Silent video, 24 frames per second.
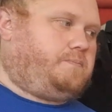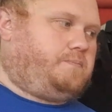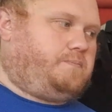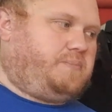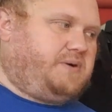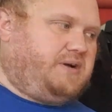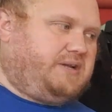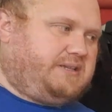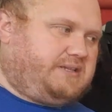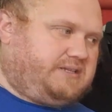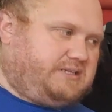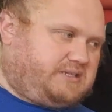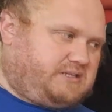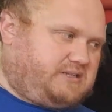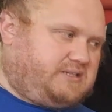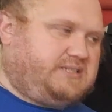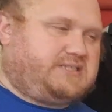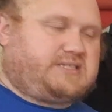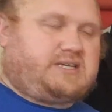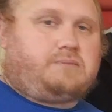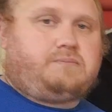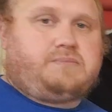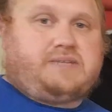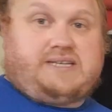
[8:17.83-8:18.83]
But
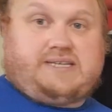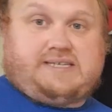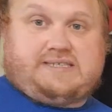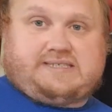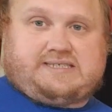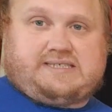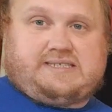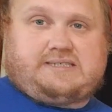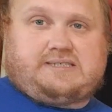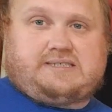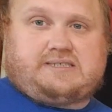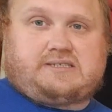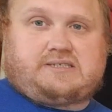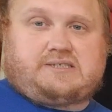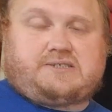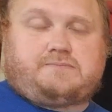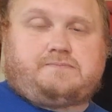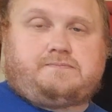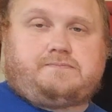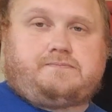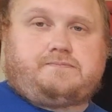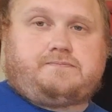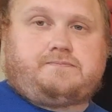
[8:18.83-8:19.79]
this company exists.